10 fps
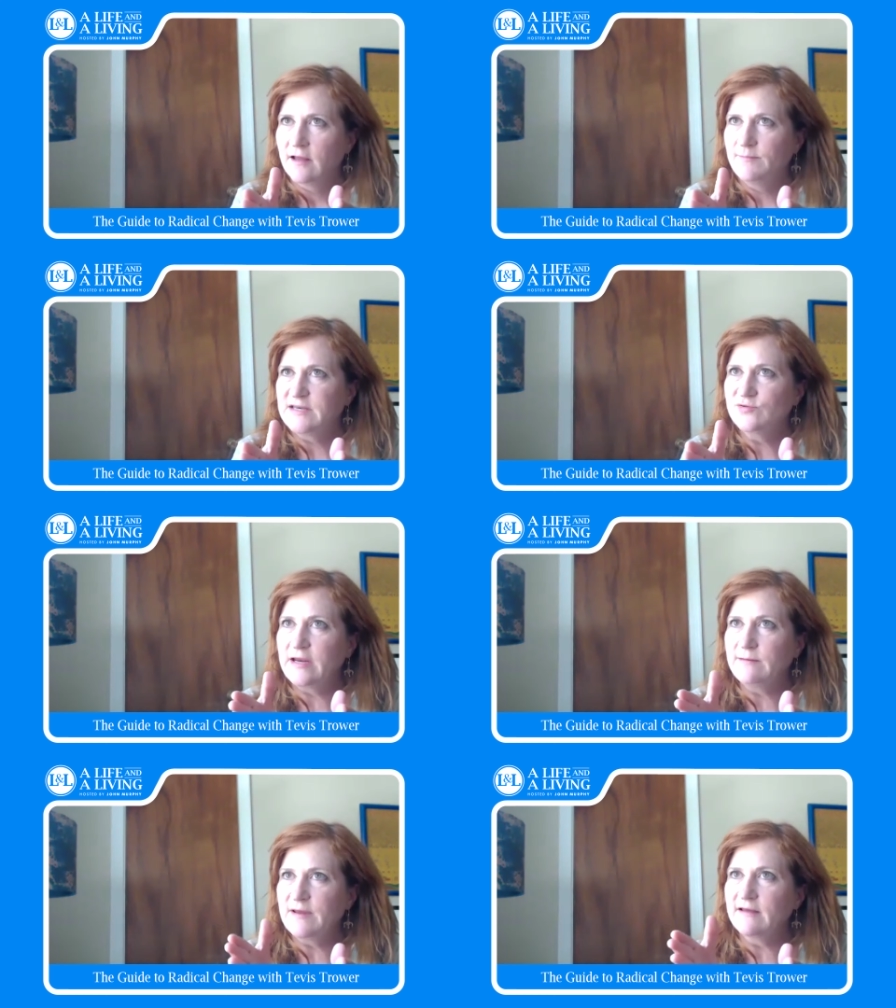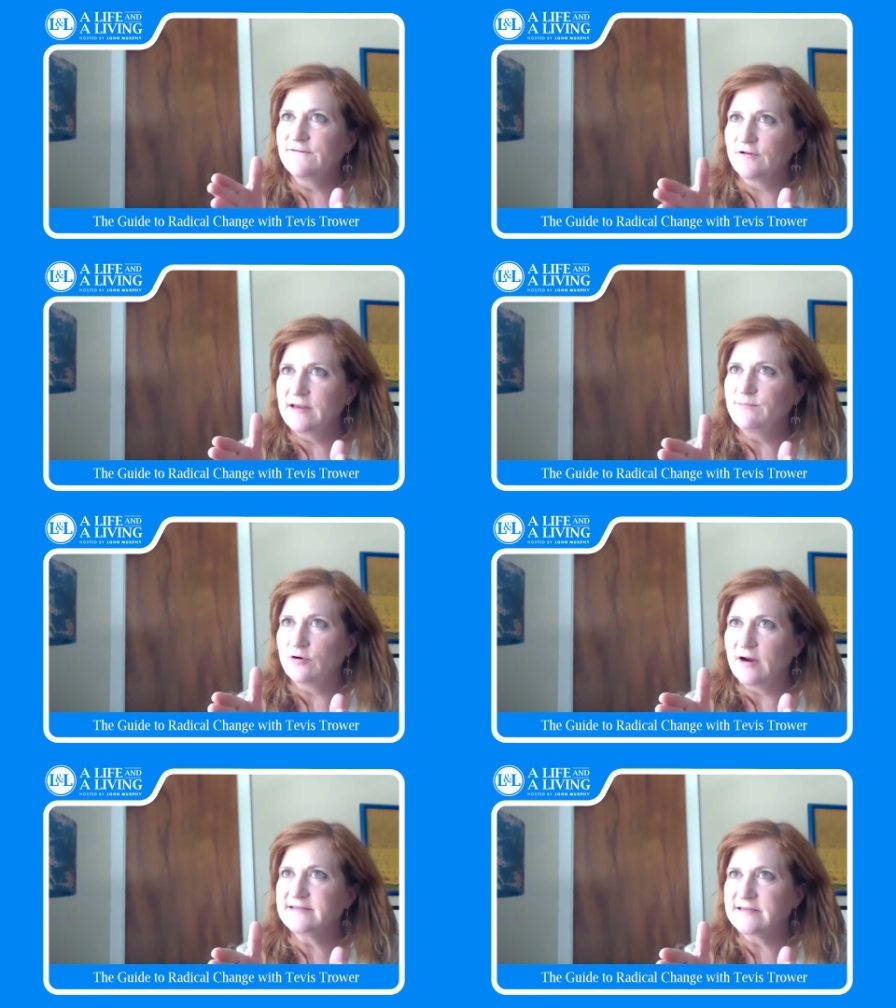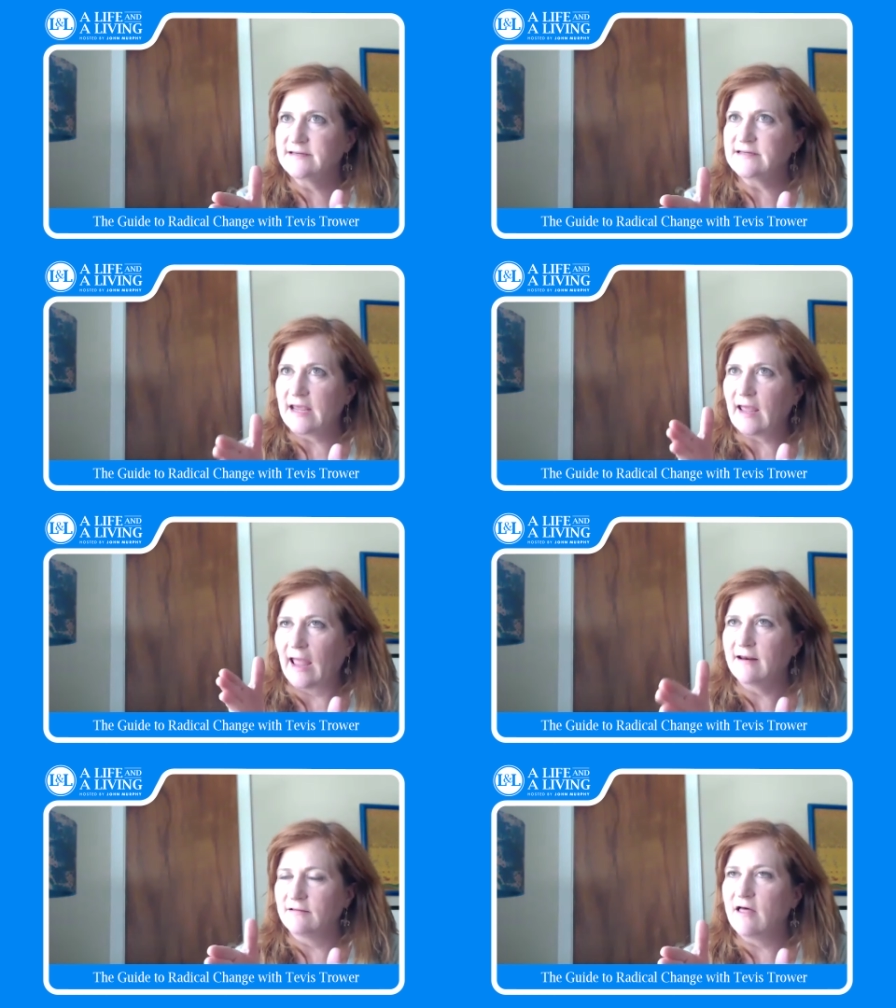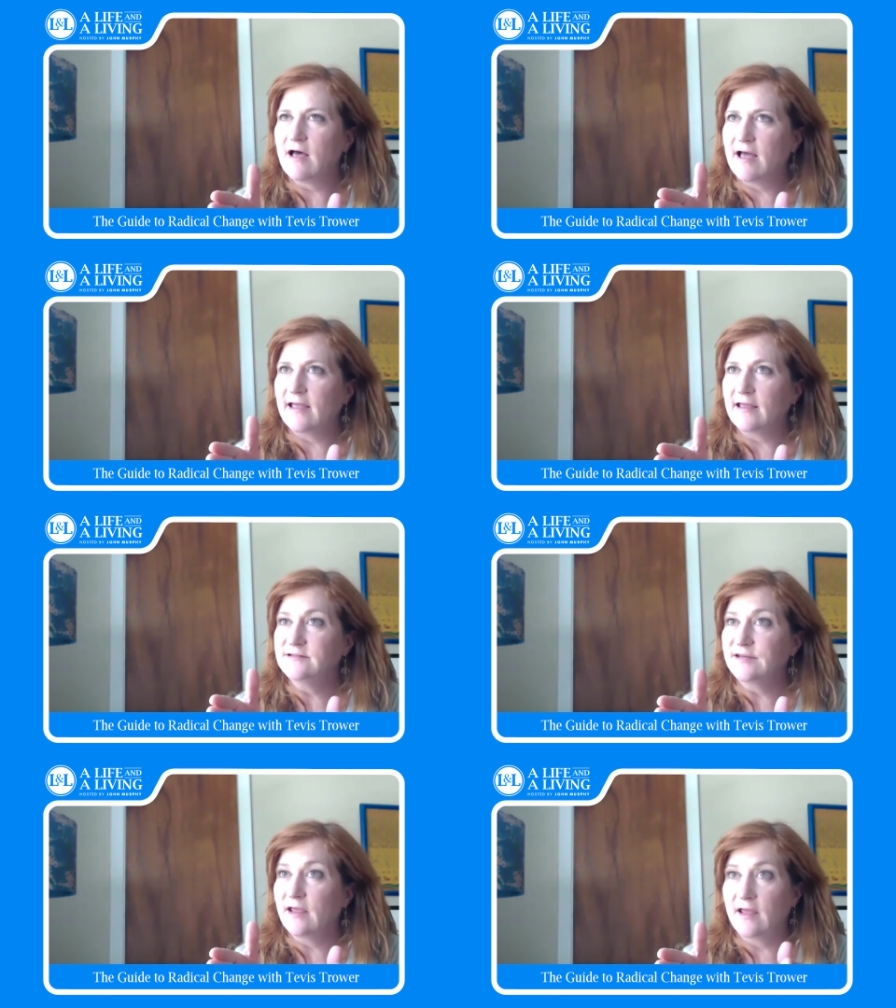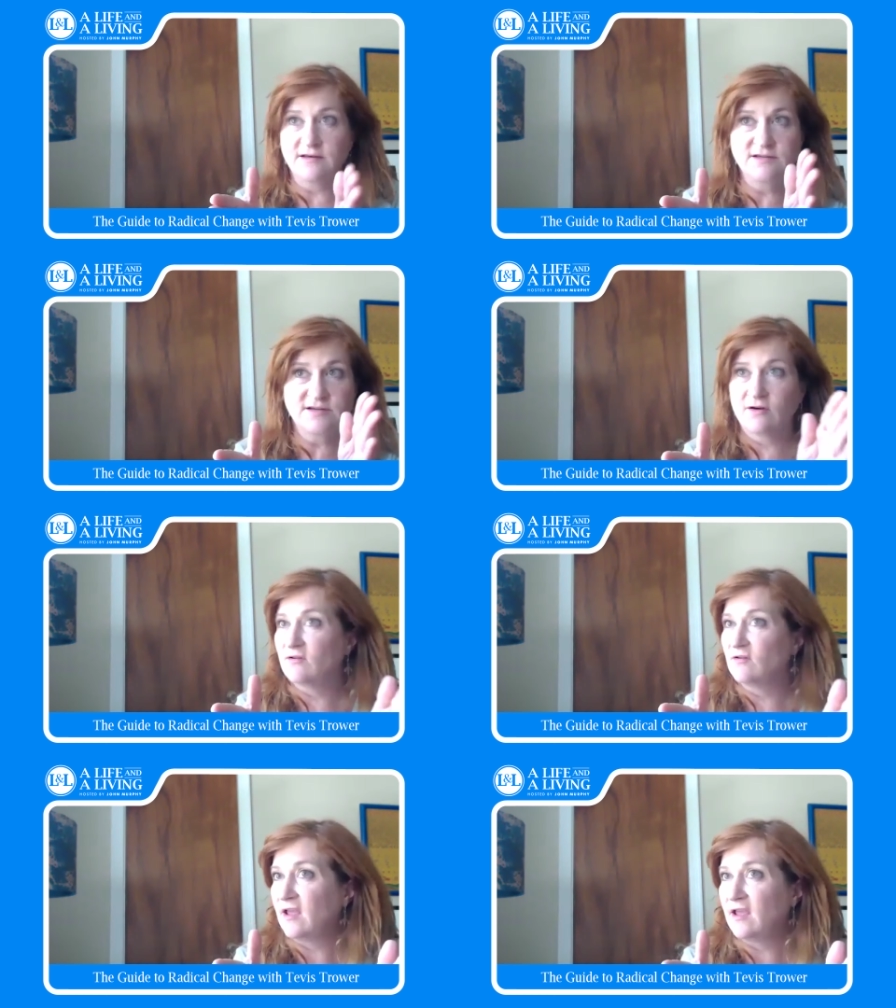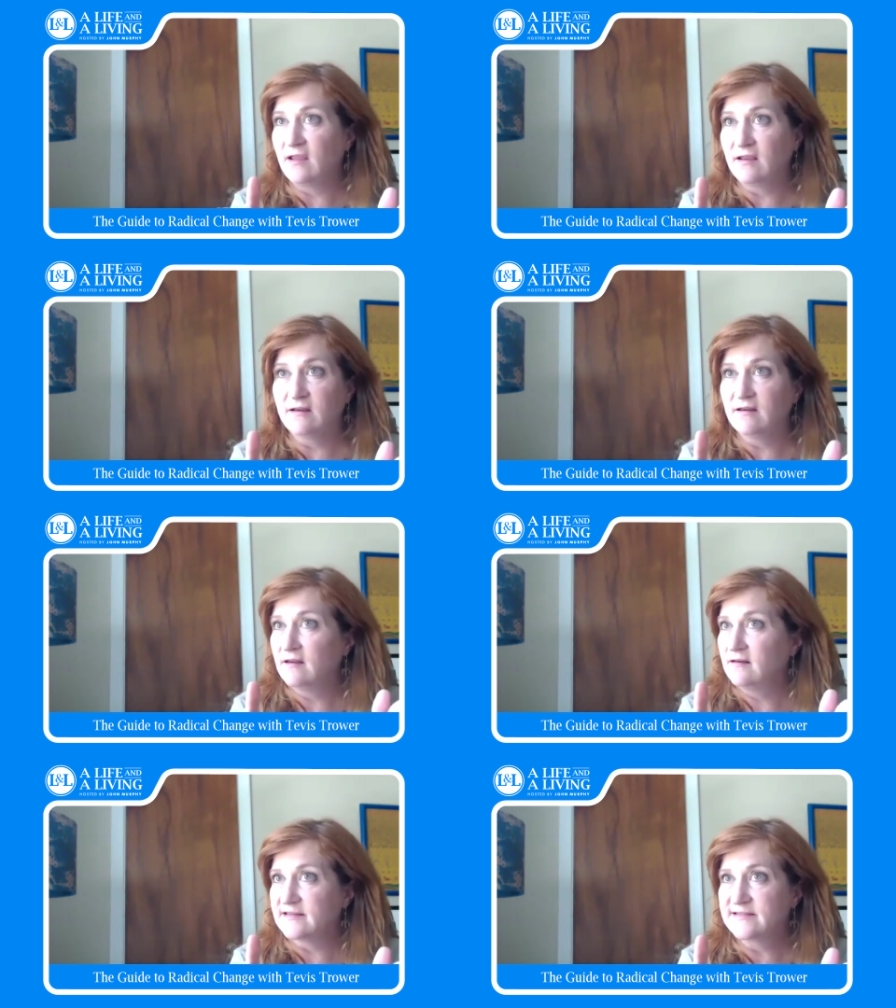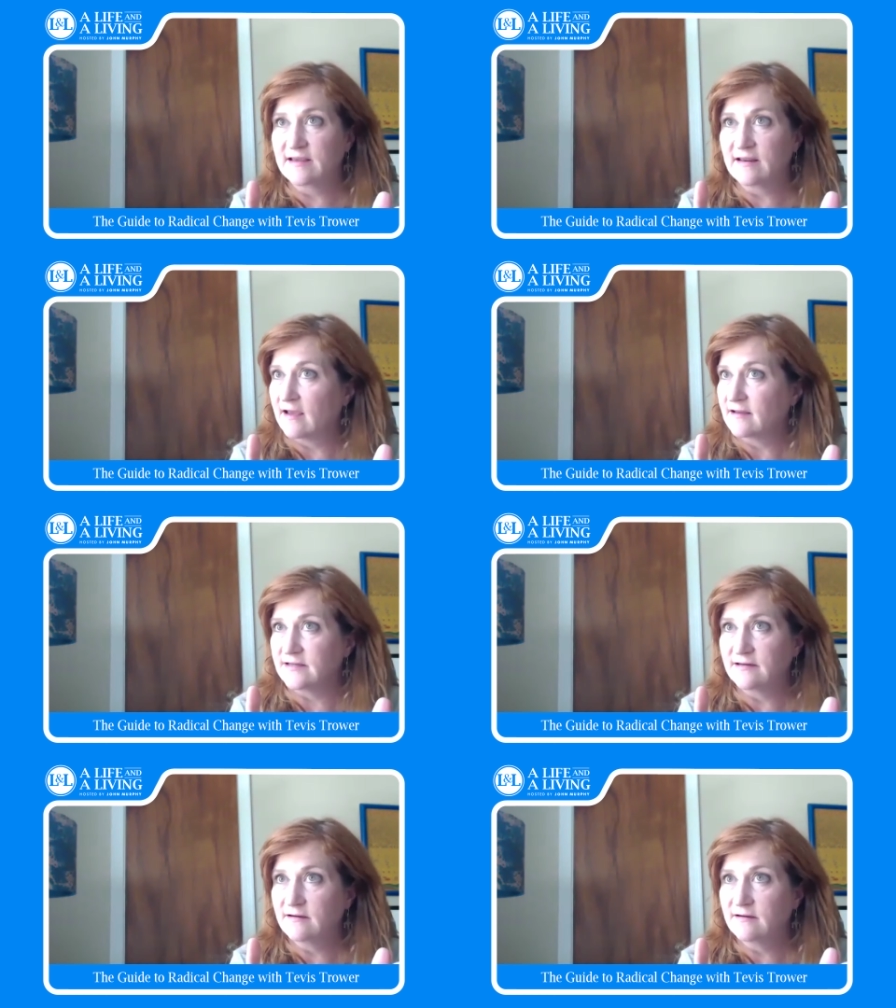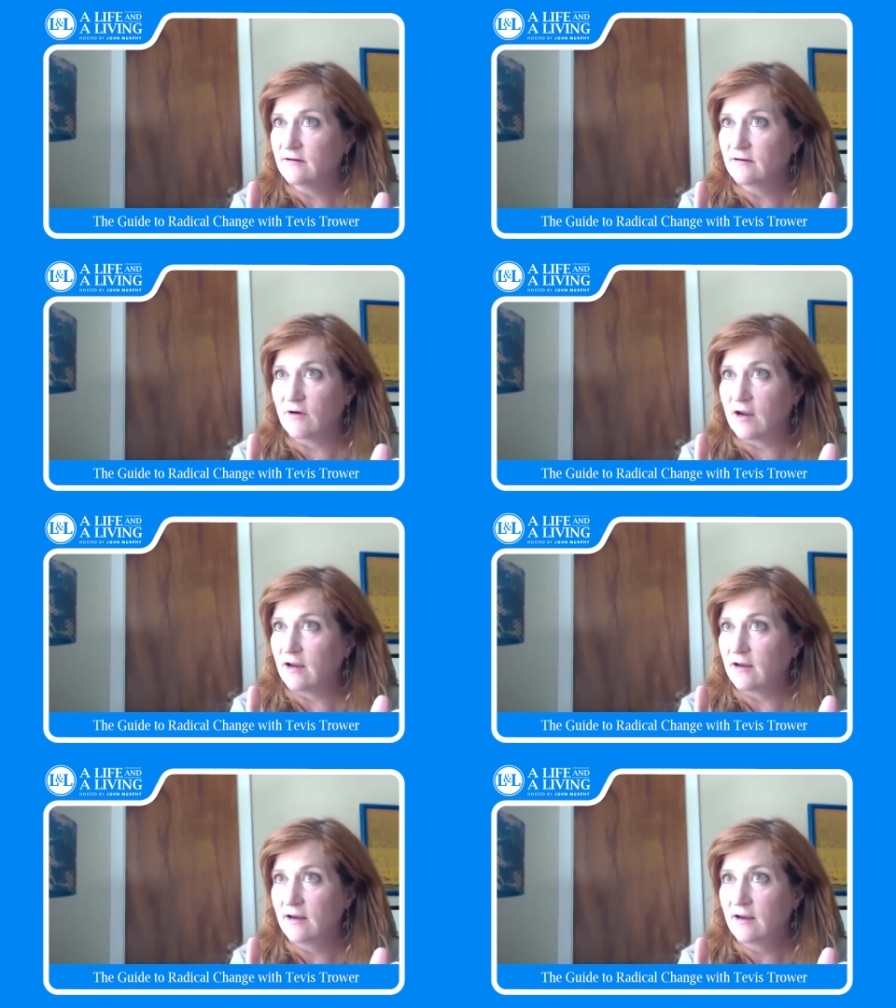between being fully present and aligned and totally disconnected, right?